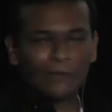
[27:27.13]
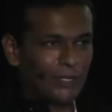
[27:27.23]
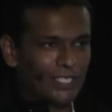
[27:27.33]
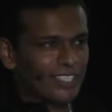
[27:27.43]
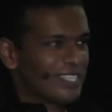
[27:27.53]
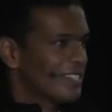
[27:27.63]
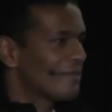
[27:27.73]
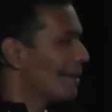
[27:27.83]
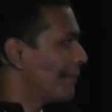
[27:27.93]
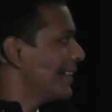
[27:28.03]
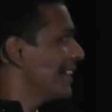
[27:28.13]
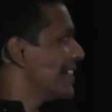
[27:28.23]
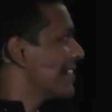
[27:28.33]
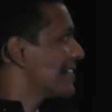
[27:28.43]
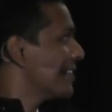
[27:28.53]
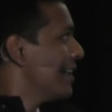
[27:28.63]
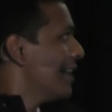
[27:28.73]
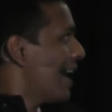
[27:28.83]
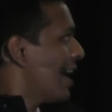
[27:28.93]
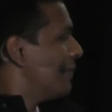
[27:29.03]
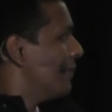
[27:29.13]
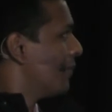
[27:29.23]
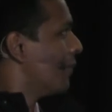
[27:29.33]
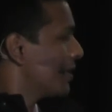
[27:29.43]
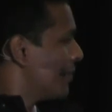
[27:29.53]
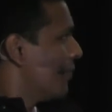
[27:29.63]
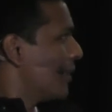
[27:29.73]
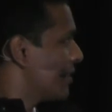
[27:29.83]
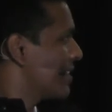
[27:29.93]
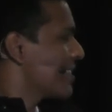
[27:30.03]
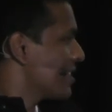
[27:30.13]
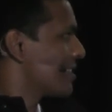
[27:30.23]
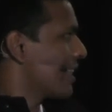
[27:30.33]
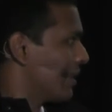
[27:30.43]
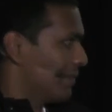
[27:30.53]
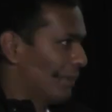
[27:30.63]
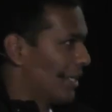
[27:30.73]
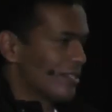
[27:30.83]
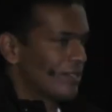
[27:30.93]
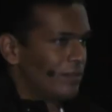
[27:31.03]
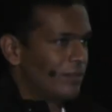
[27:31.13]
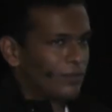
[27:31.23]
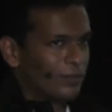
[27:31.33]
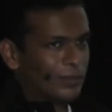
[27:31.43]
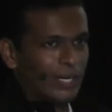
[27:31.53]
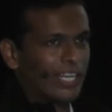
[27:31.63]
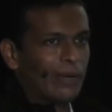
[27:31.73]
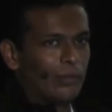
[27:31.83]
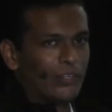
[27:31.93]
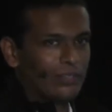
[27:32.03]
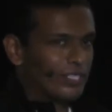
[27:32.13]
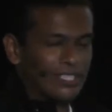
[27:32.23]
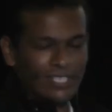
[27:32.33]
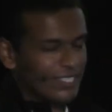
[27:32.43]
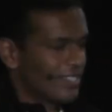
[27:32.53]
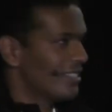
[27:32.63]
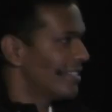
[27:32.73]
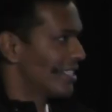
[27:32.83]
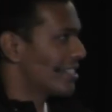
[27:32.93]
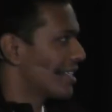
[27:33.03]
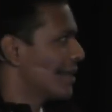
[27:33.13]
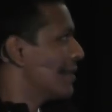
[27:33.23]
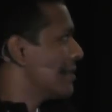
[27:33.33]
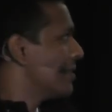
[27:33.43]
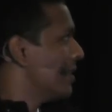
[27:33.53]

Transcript: what this puppy is and what this is like, because to a computer this is just a